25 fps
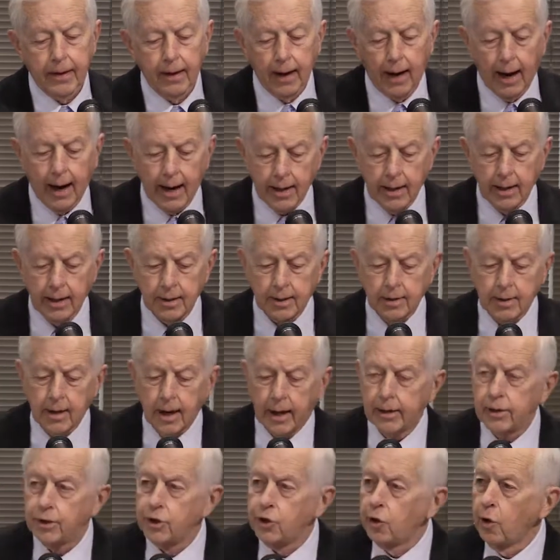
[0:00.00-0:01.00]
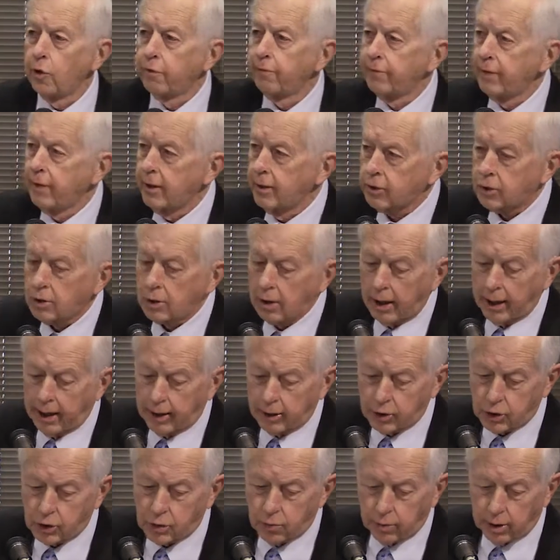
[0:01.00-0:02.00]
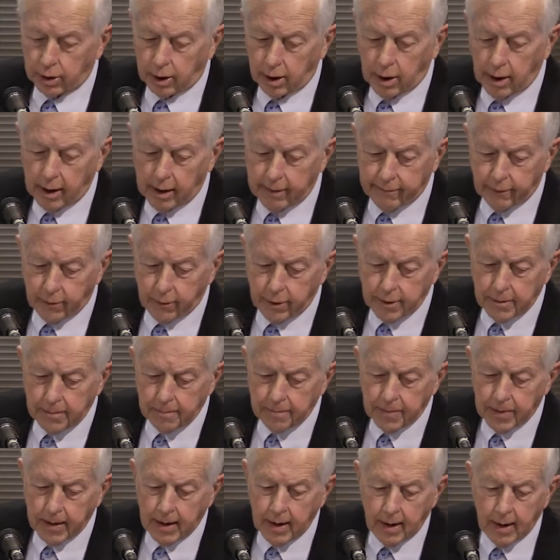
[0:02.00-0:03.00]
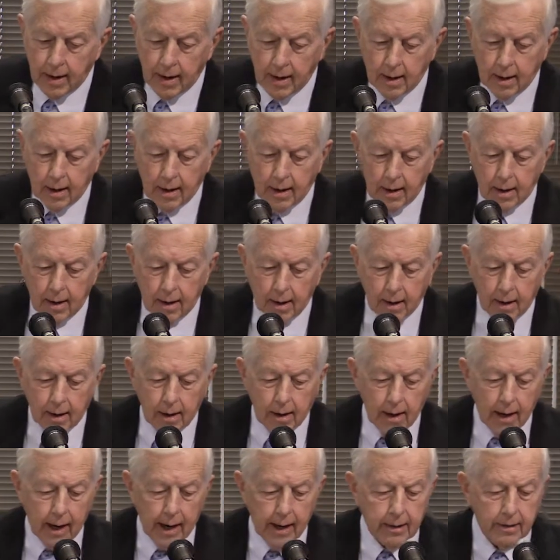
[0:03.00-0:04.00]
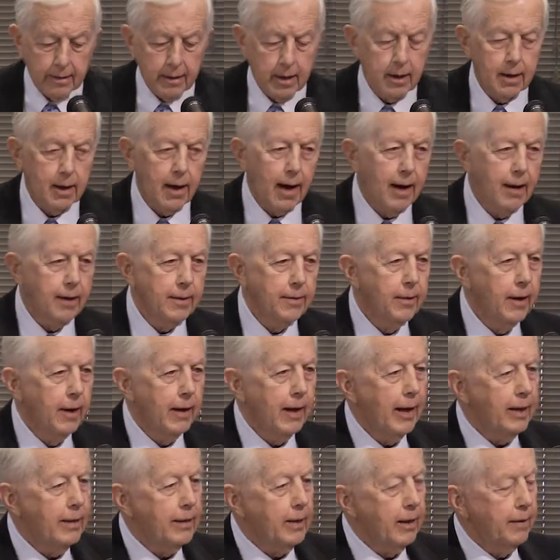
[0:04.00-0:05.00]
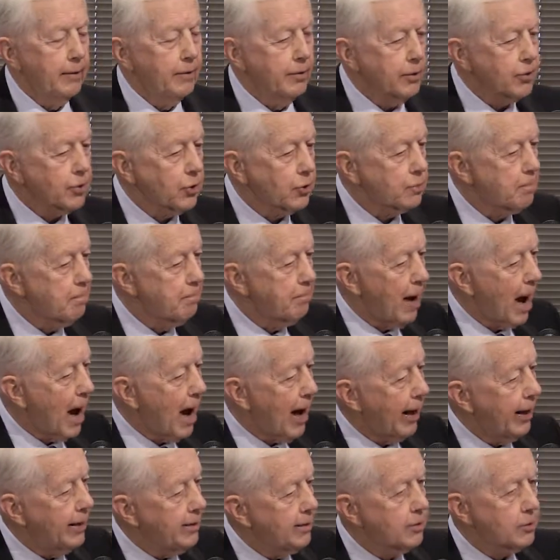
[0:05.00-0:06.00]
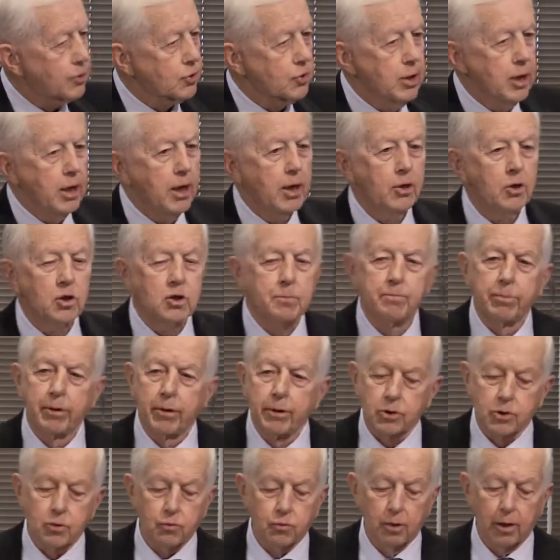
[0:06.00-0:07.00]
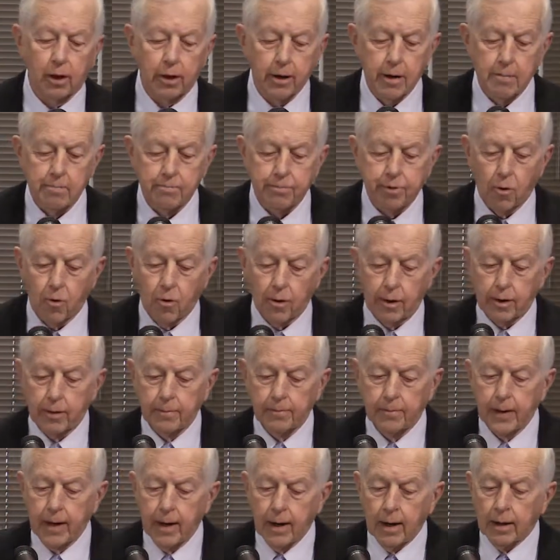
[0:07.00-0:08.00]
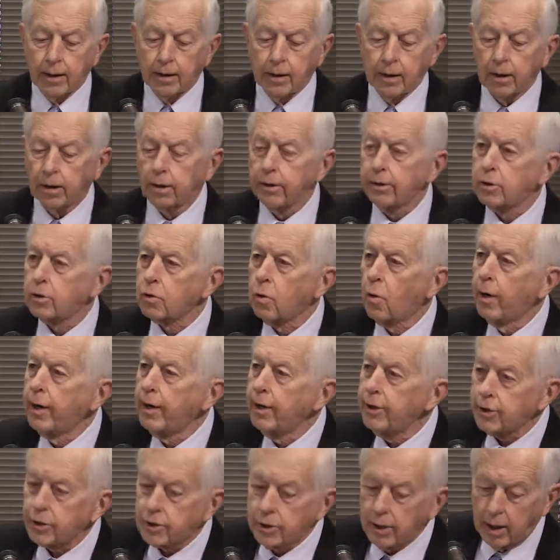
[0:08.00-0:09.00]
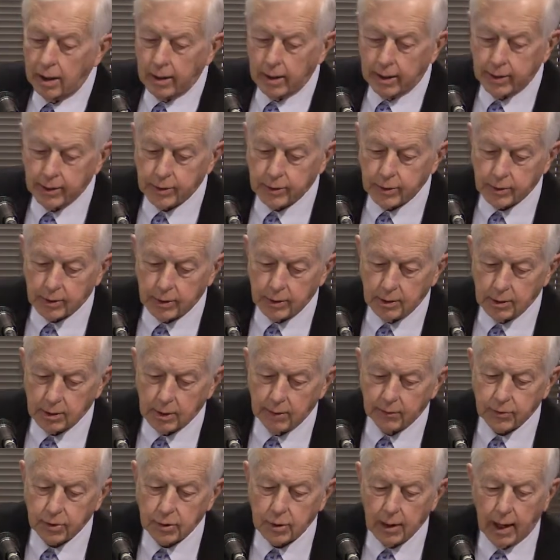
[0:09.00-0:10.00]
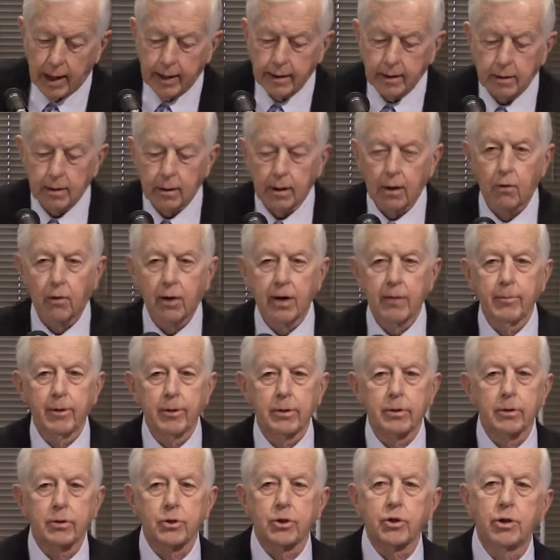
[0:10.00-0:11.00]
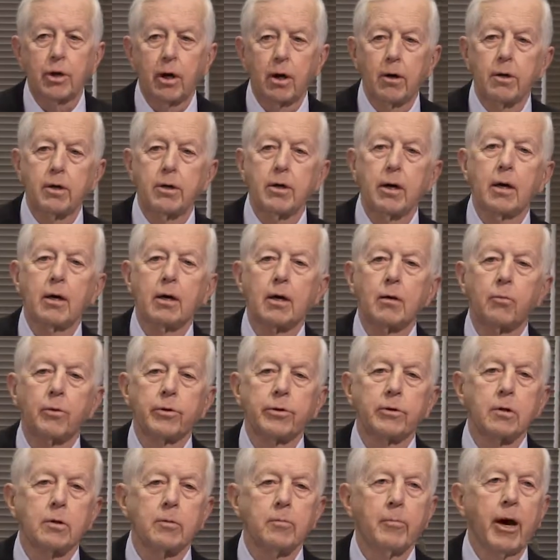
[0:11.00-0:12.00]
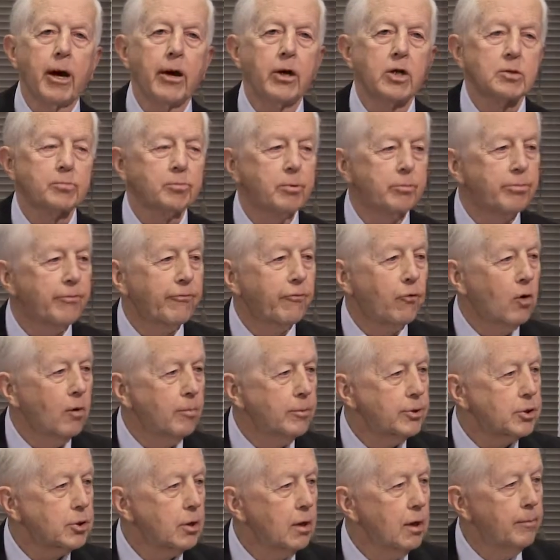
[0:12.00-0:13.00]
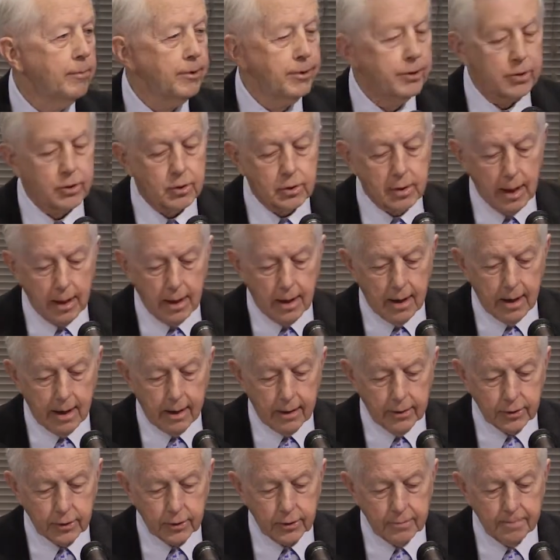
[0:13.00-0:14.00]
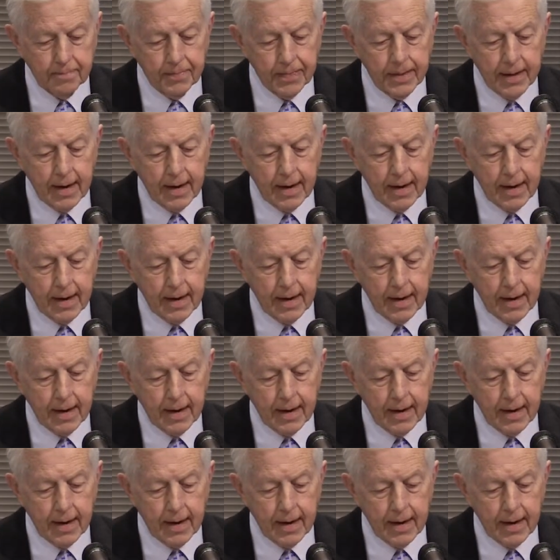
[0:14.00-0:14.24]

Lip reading: in.gov/recovery. And this is behind the scenes, but it's really important. Nearly 20 state agencies have signed an agreement to share data with the Management Performance Hub in the State House